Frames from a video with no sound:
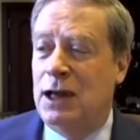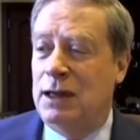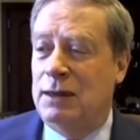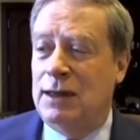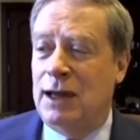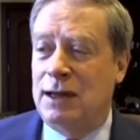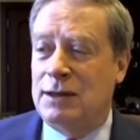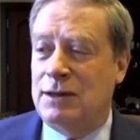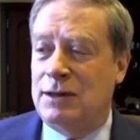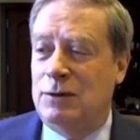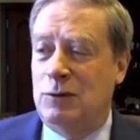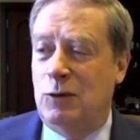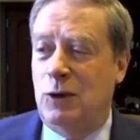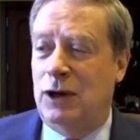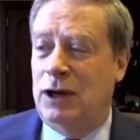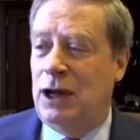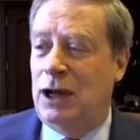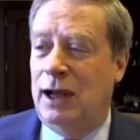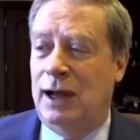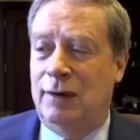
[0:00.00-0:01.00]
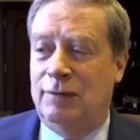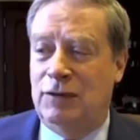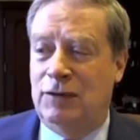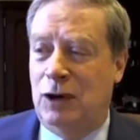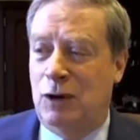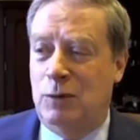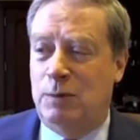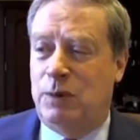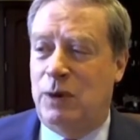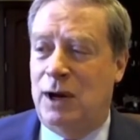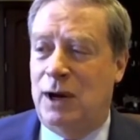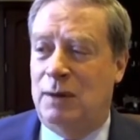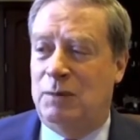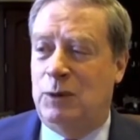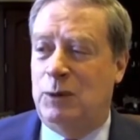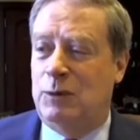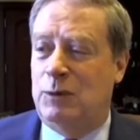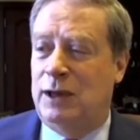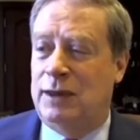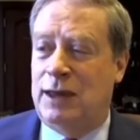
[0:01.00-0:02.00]
That's the one I have no
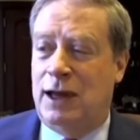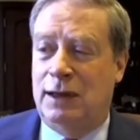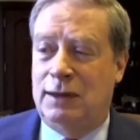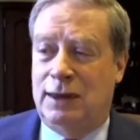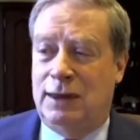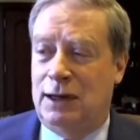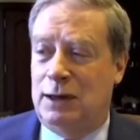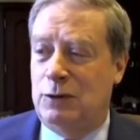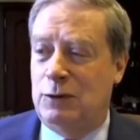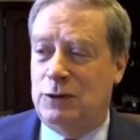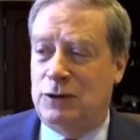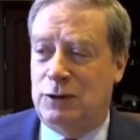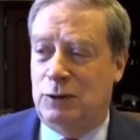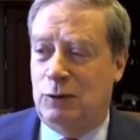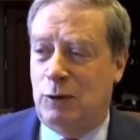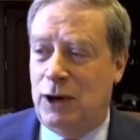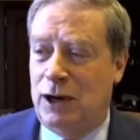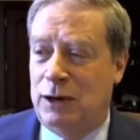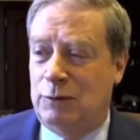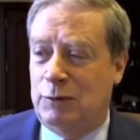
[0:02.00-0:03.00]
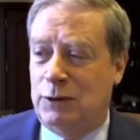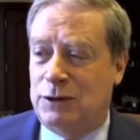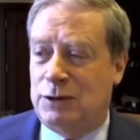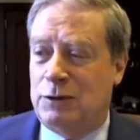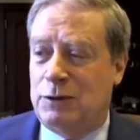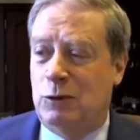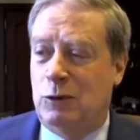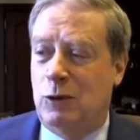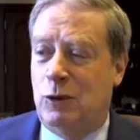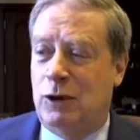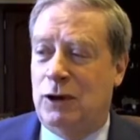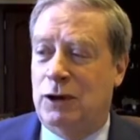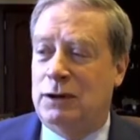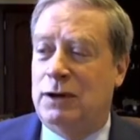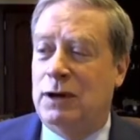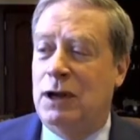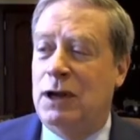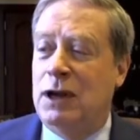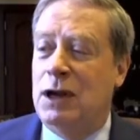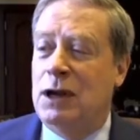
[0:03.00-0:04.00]
problem with. I think it was the right risk reward,
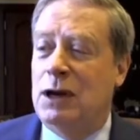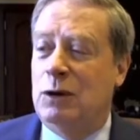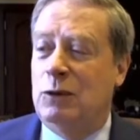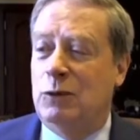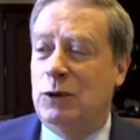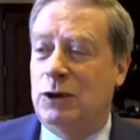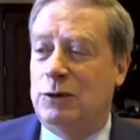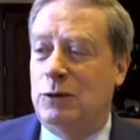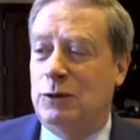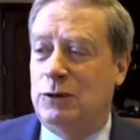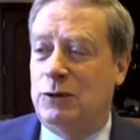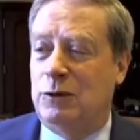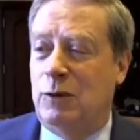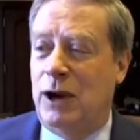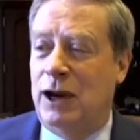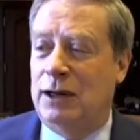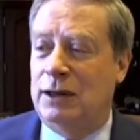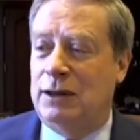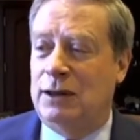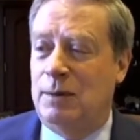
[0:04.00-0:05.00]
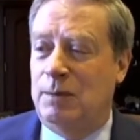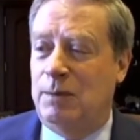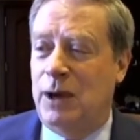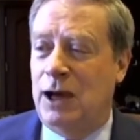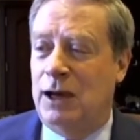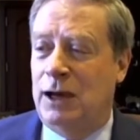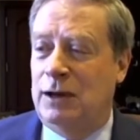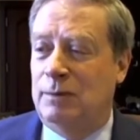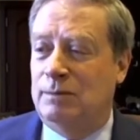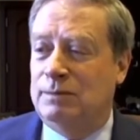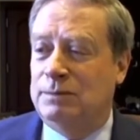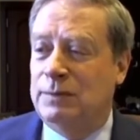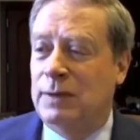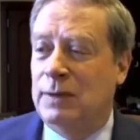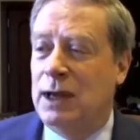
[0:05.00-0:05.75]
which was right at the bottom.